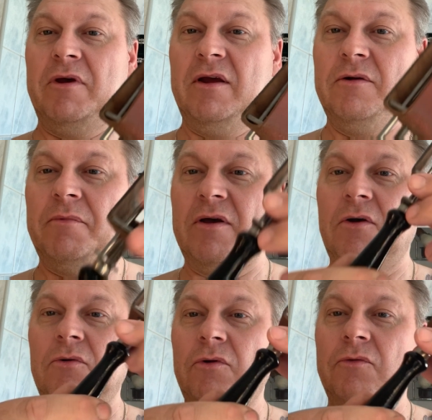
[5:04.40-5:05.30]
here. I
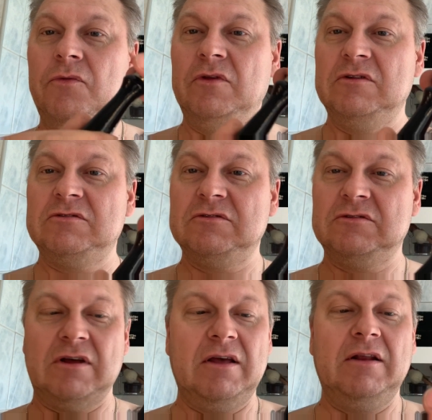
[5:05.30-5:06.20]
hold on this
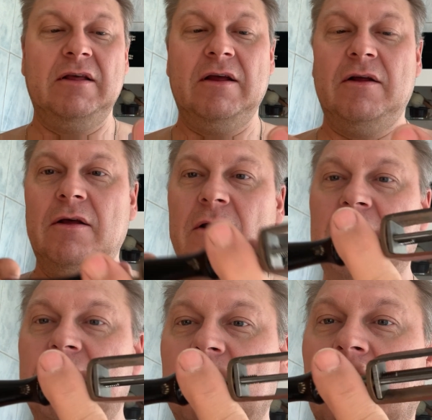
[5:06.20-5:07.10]
side here.
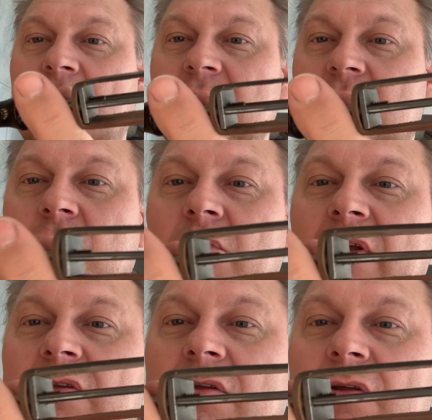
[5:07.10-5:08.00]
And if you unscrew
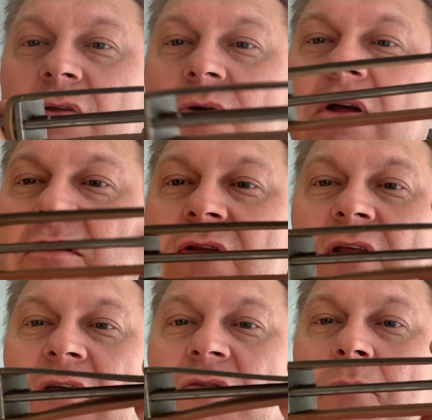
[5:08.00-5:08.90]
it, you get it
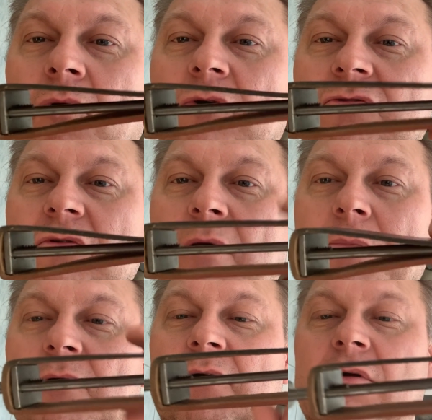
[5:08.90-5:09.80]
even more
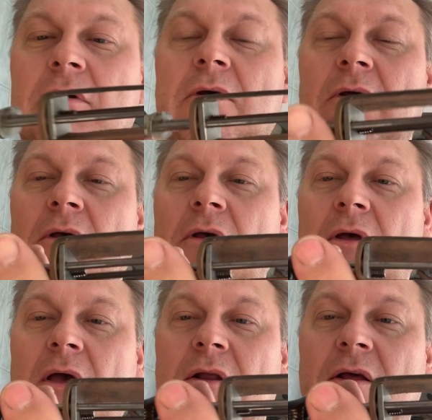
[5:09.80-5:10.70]
slopper.
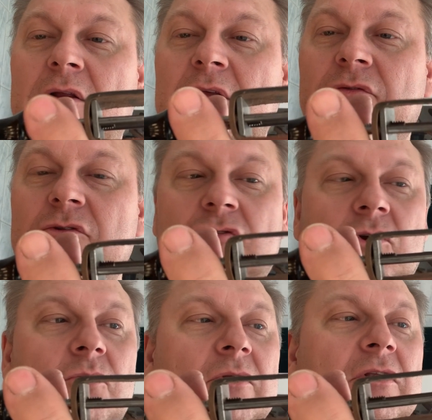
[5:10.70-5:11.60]
And if you
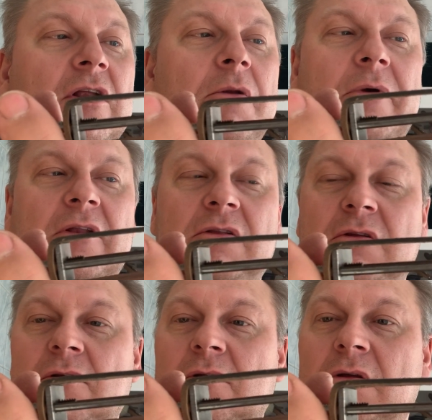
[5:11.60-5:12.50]
screw it a little bit,
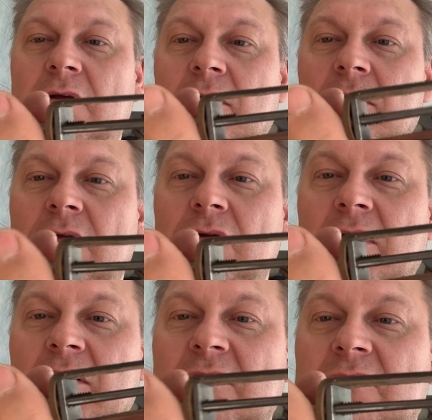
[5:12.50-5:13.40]
you
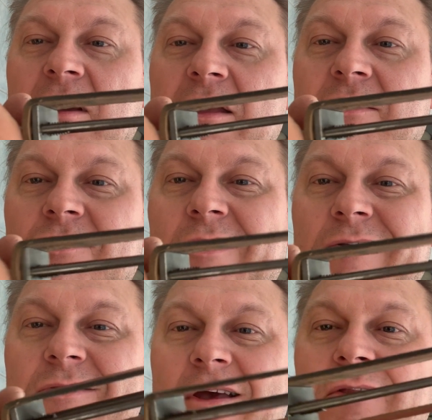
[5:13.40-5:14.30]
get it tighter
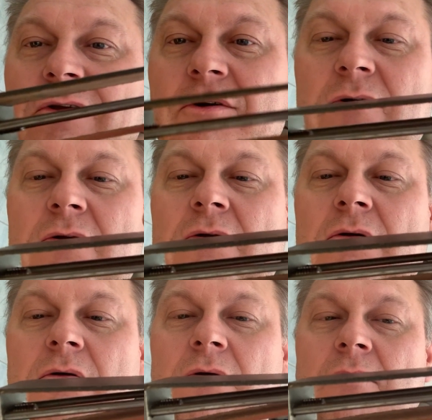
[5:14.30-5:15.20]
and tighter.
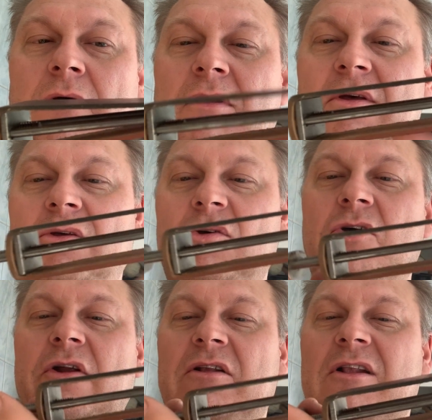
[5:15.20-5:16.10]
You
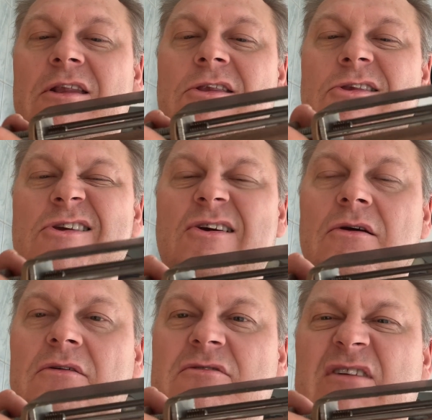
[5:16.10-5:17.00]
heard that
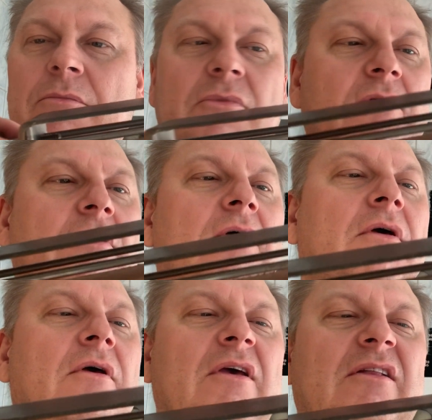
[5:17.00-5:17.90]
it
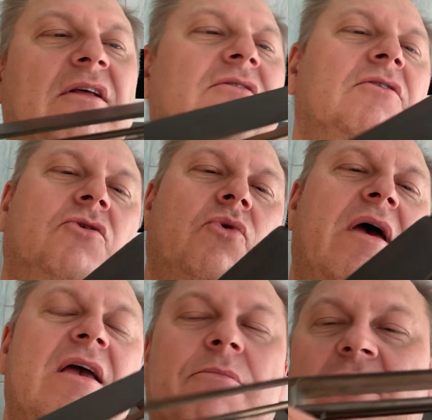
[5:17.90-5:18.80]
doesn't
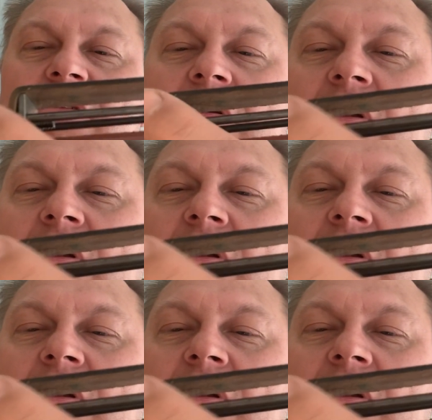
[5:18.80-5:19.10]
crack, but